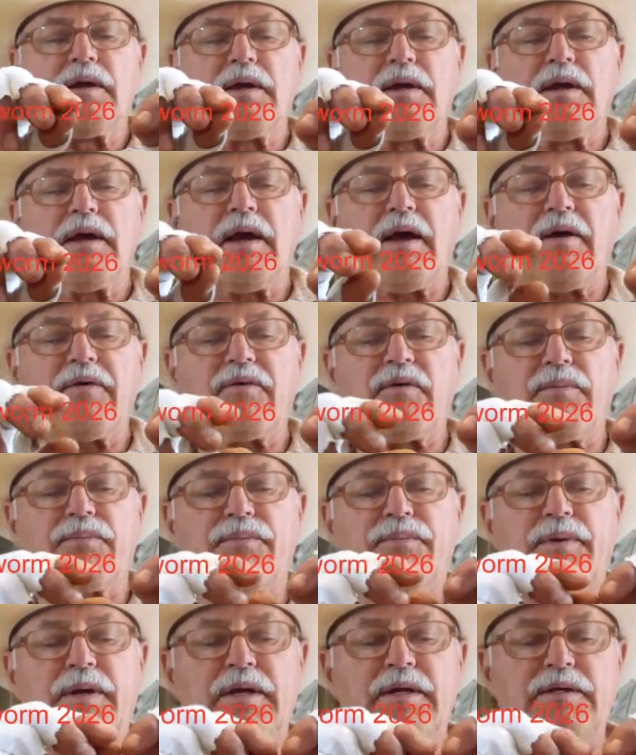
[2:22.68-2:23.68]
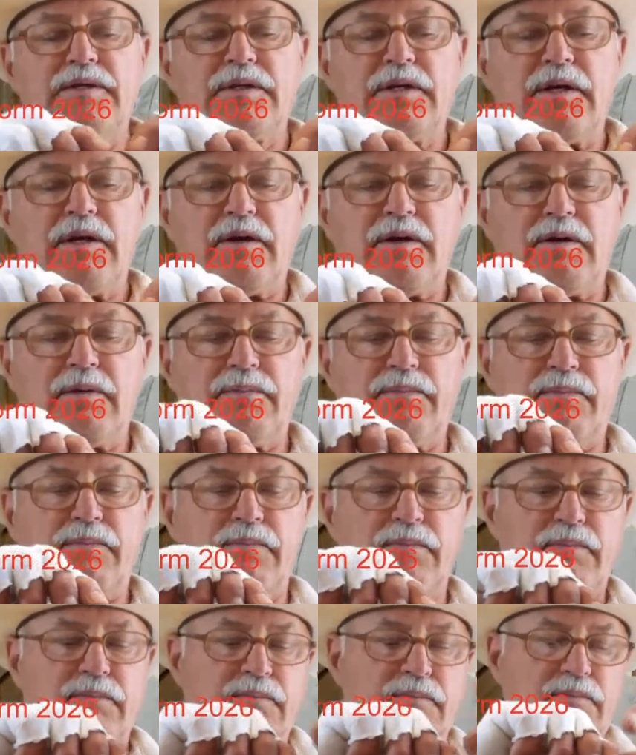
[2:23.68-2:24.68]
have a piece here
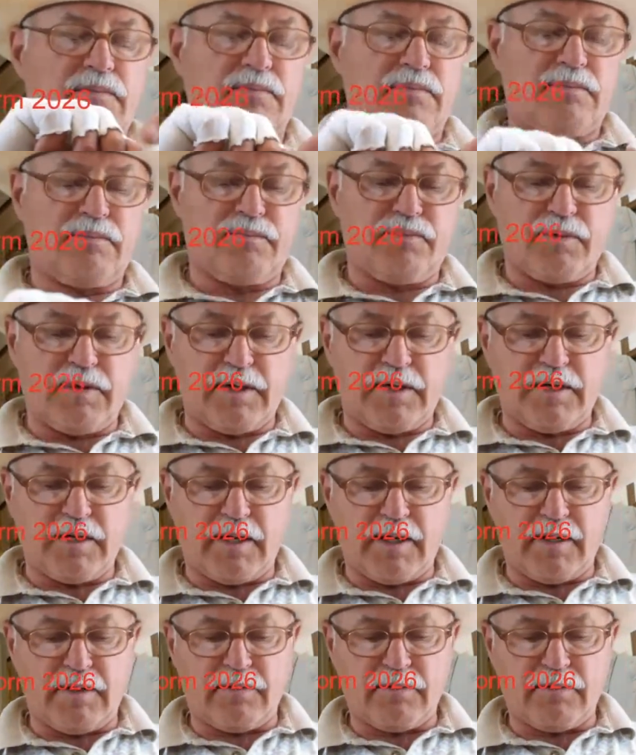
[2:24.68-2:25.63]
pre-cut.